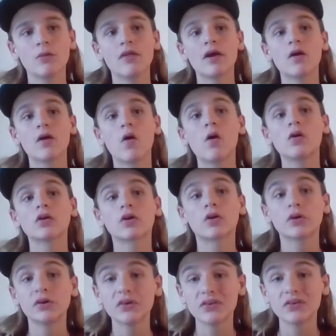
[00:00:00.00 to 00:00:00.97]
They are
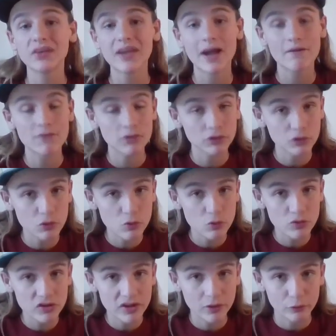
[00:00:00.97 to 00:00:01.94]
currently have a
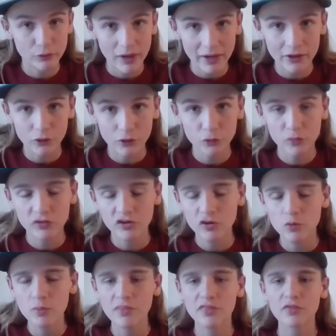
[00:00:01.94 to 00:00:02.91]
losing record with
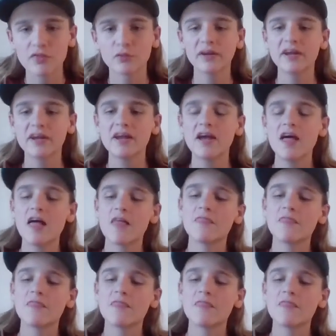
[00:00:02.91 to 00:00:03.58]
2 and 3.